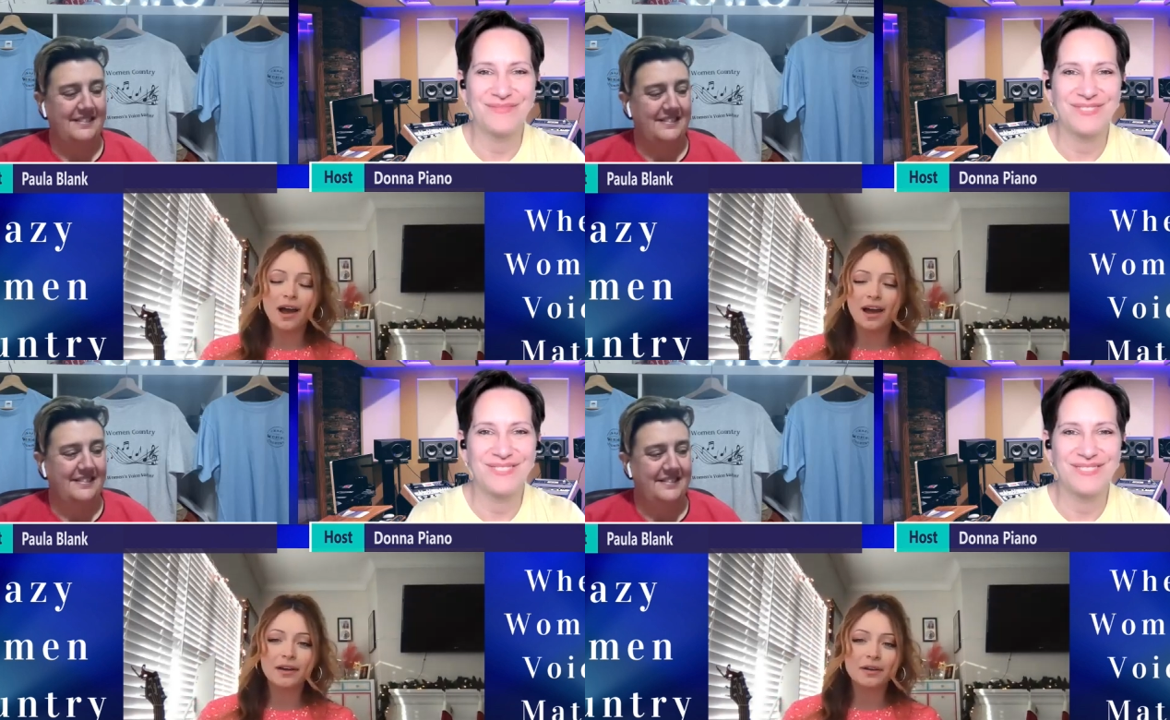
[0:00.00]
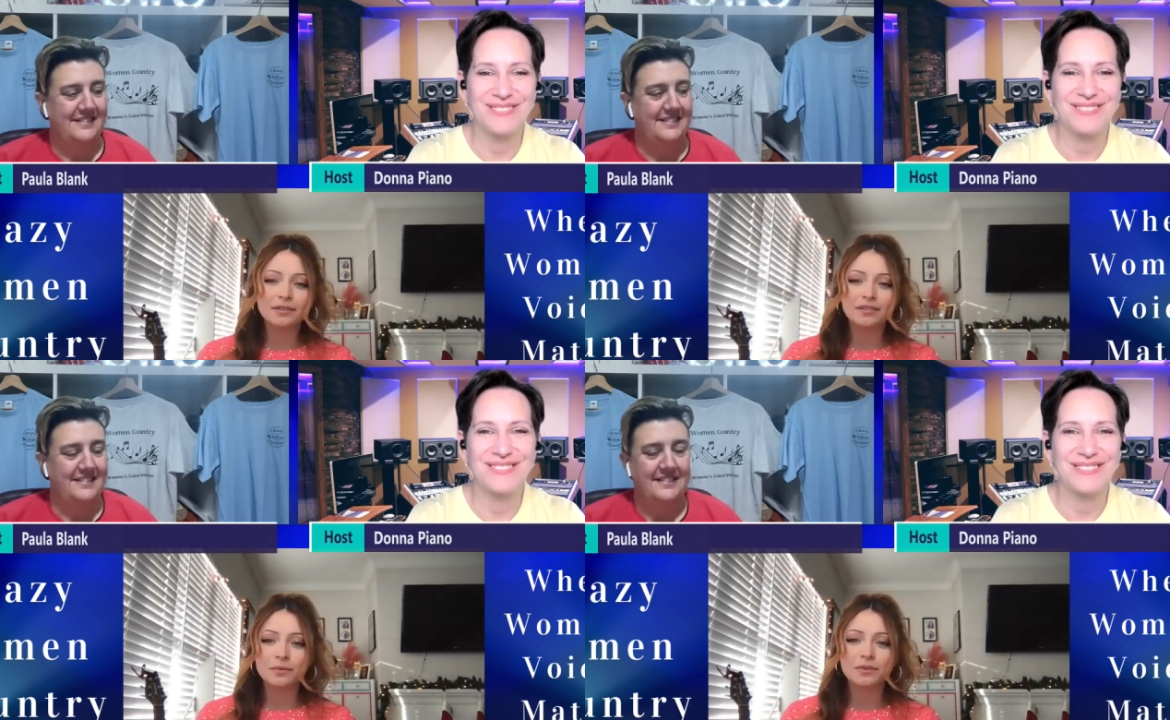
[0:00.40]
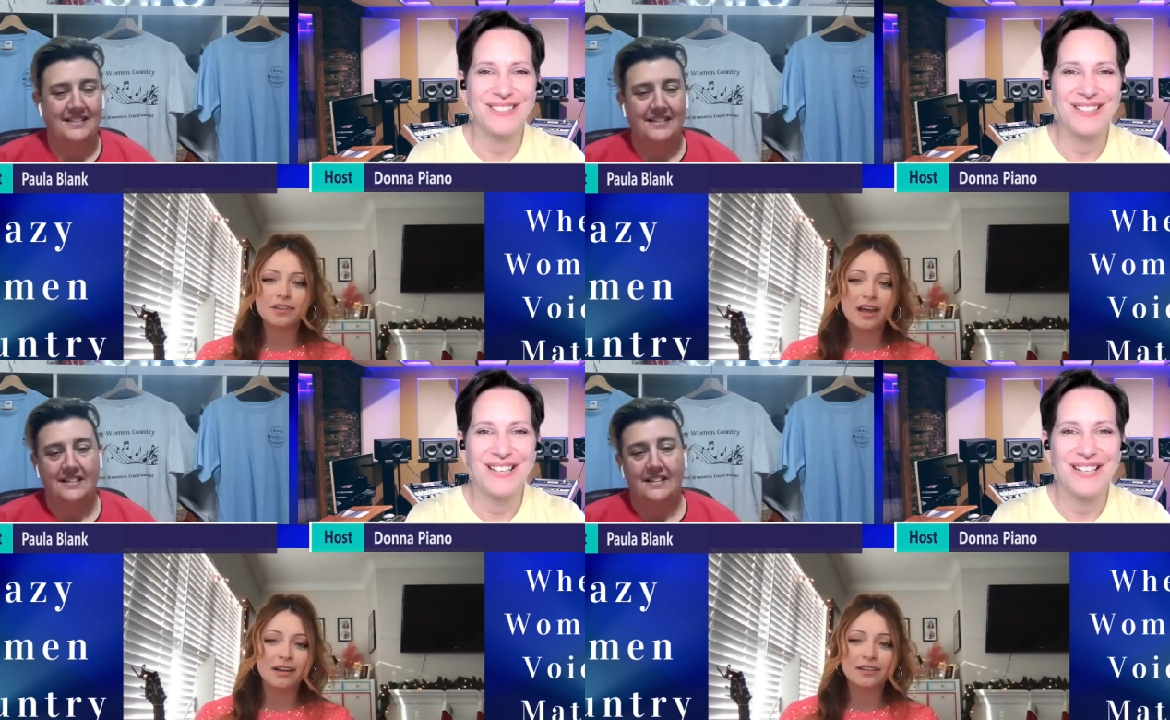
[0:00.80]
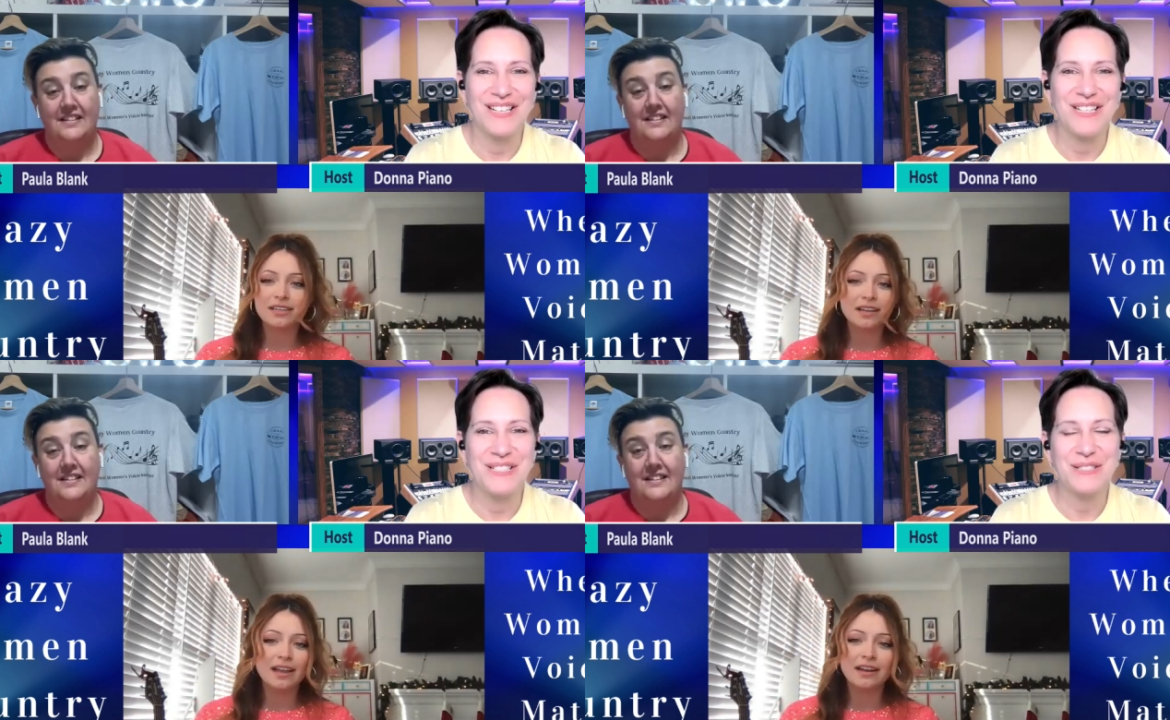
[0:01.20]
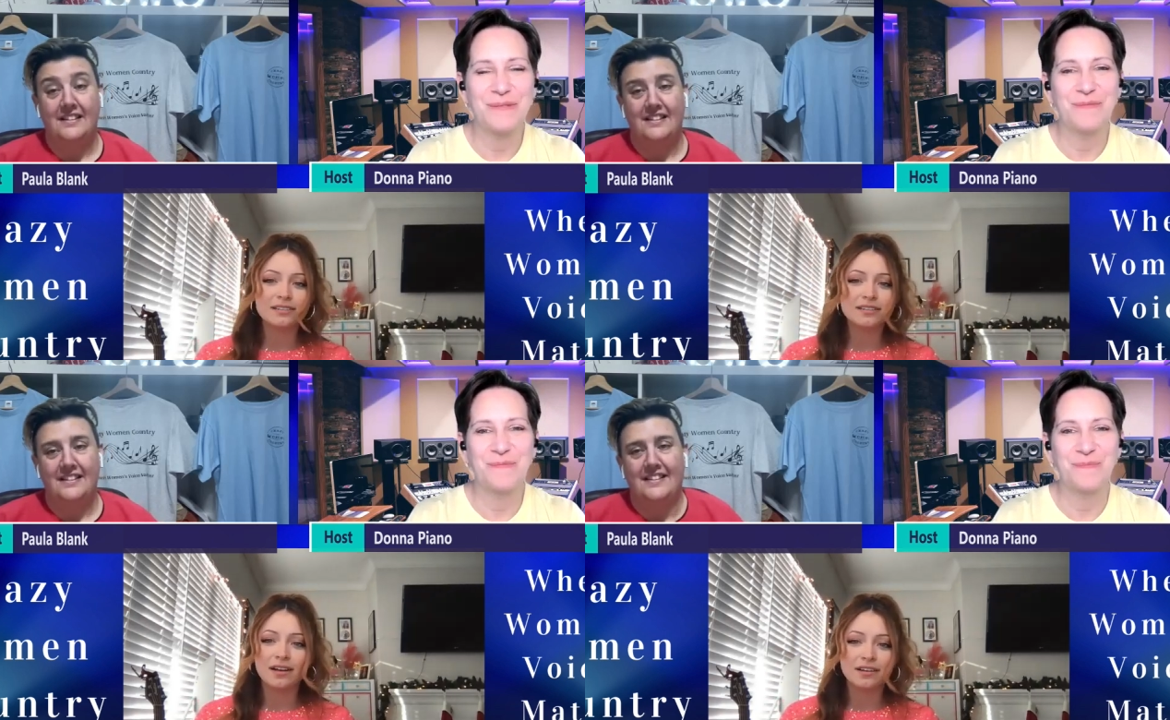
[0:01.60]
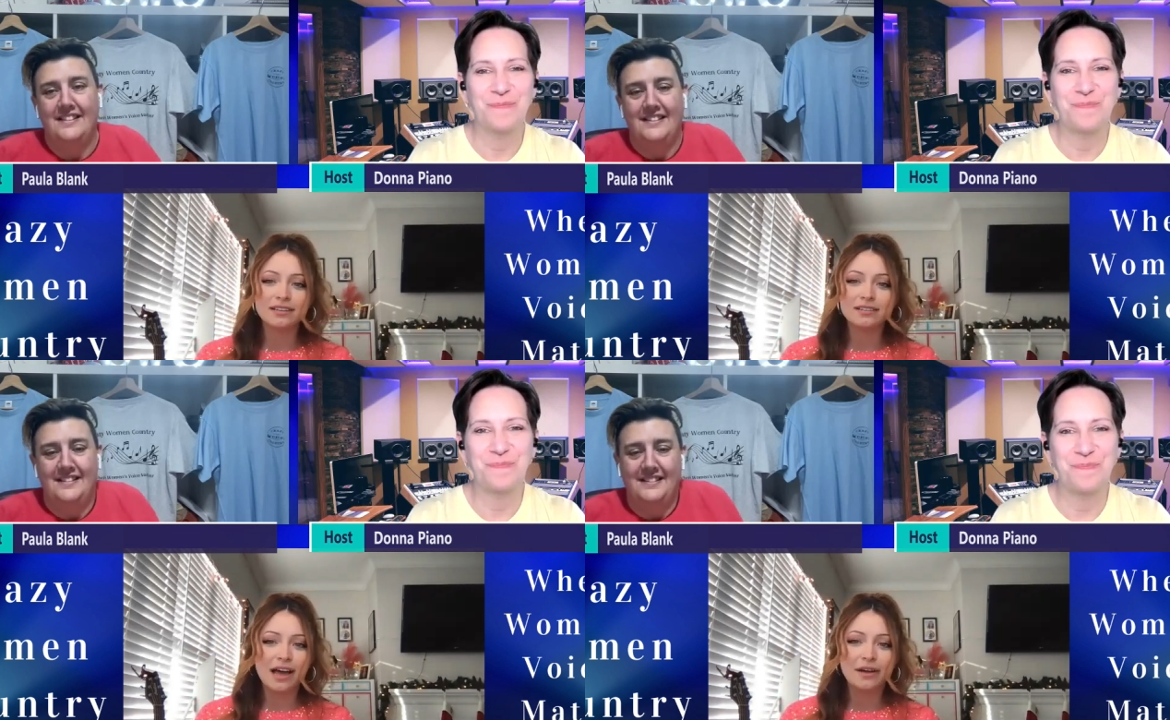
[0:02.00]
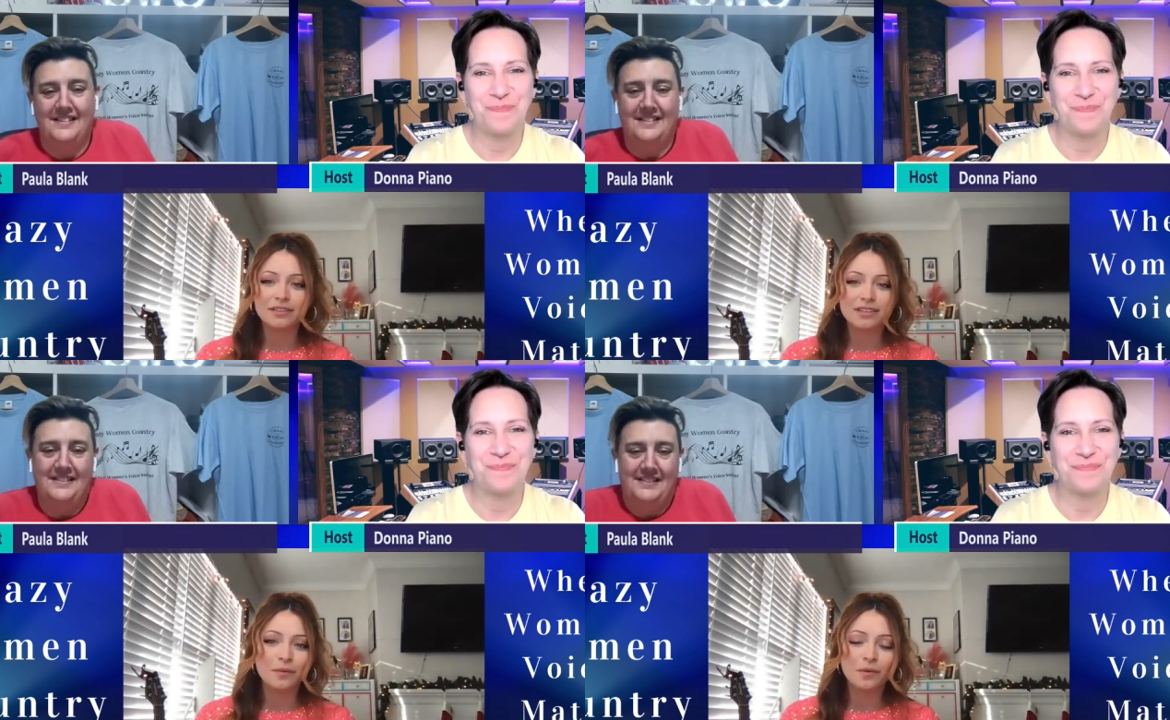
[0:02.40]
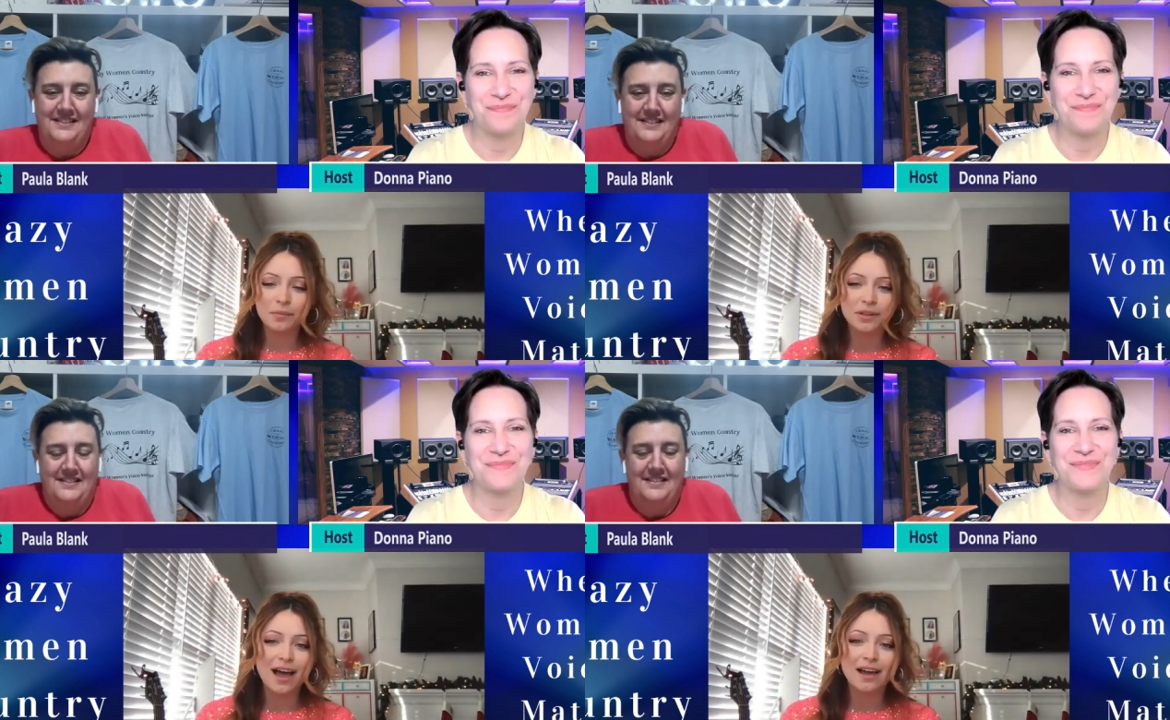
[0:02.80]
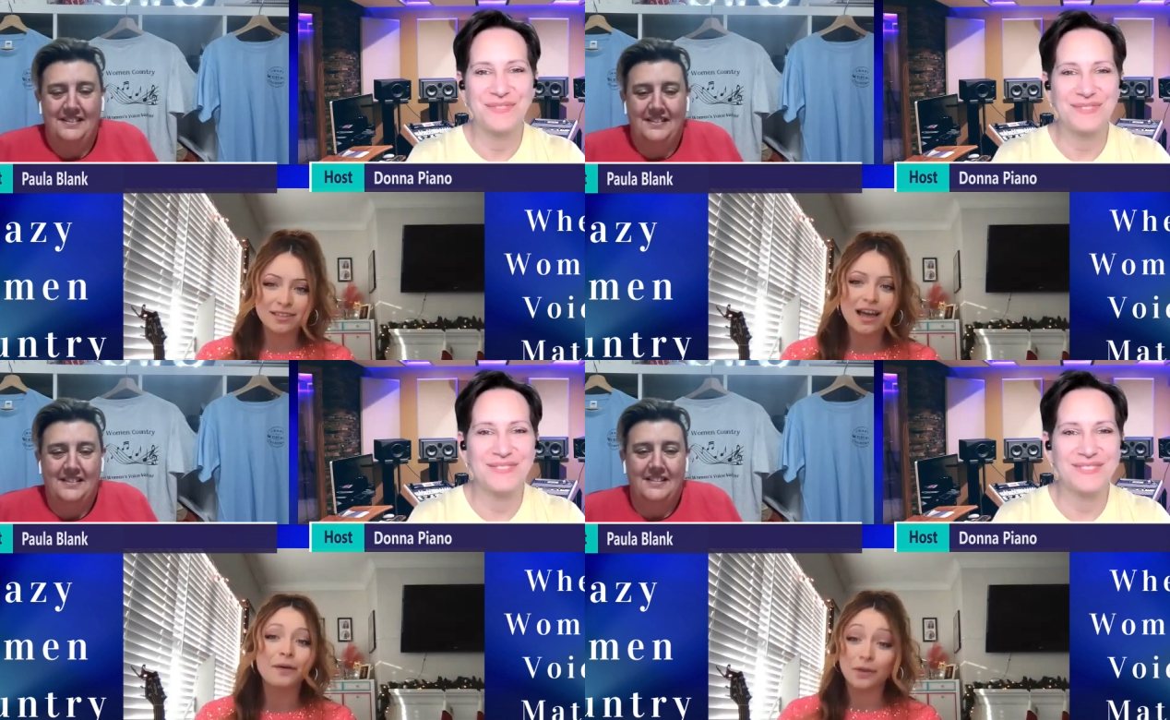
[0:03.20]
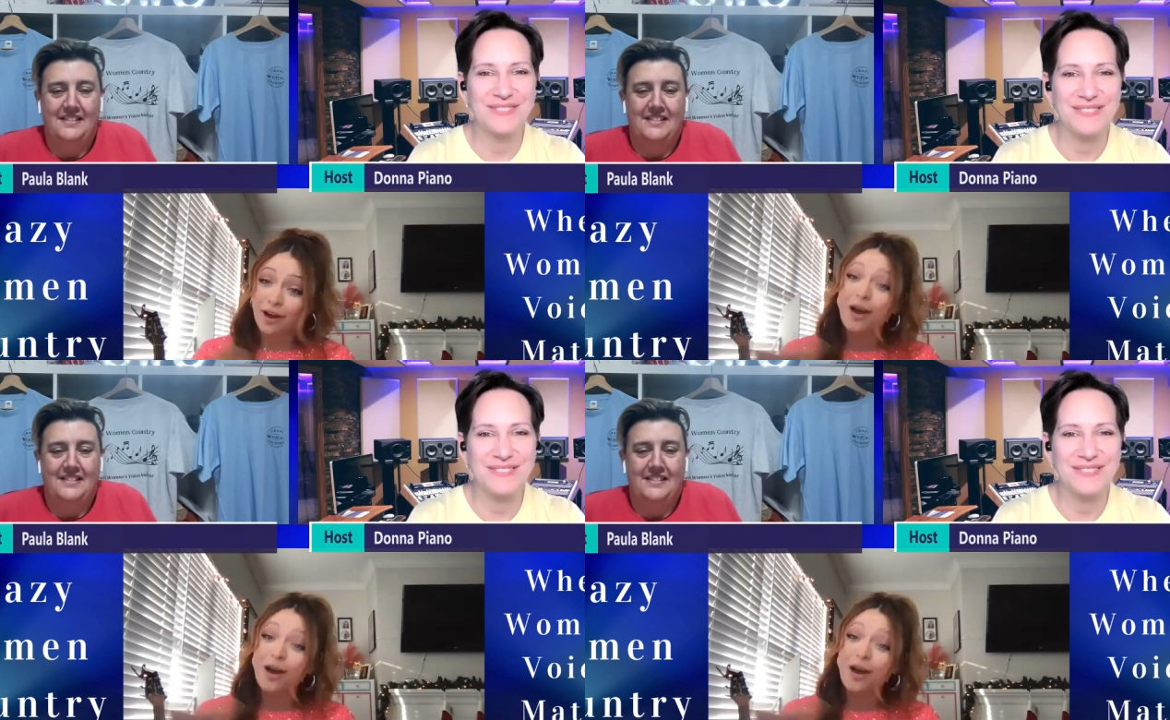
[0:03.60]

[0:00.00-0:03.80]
Speaker 1: I will not sing any song as loud as I will blast that one